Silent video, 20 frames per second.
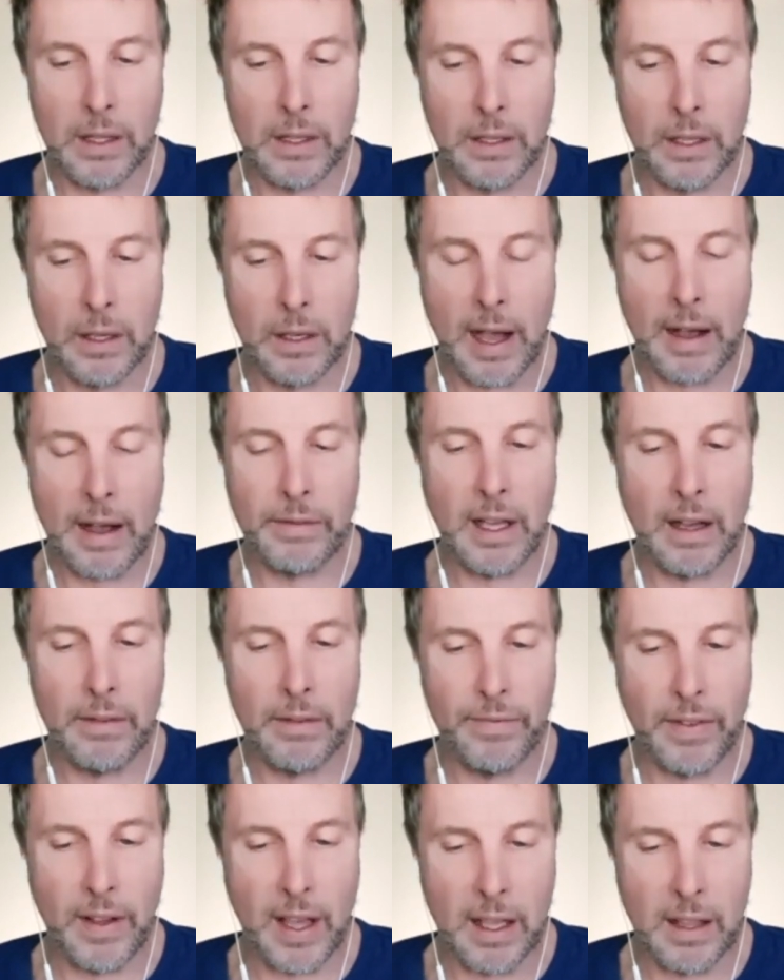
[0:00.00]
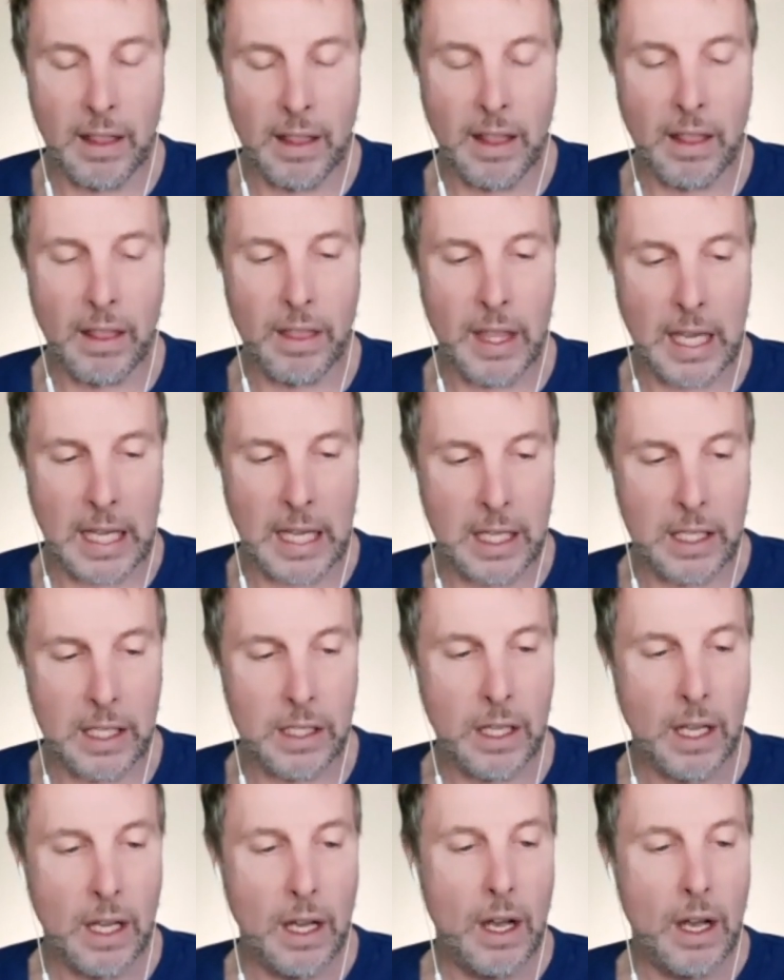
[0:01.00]
You have to have faith that
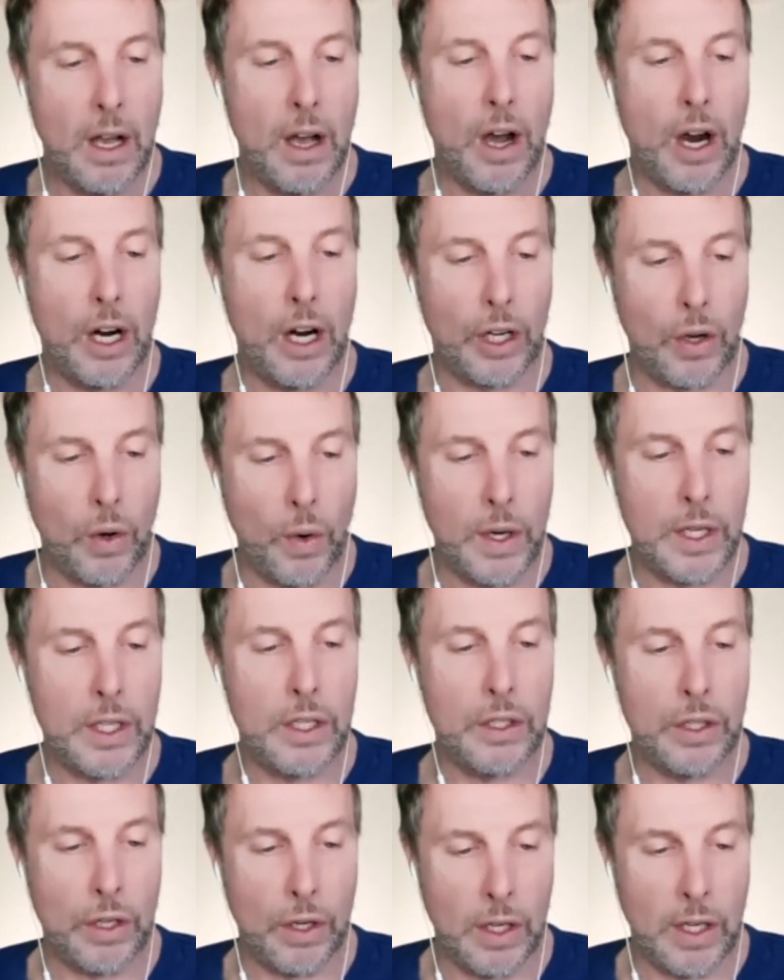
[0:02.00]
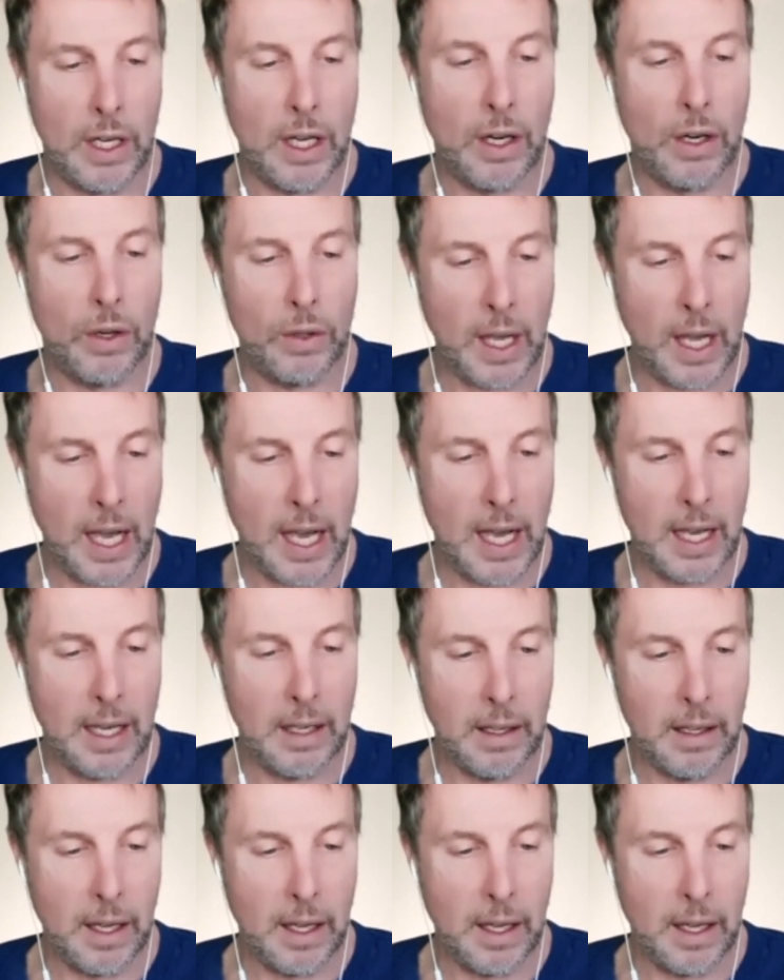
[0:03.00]
things are going to turn out okay.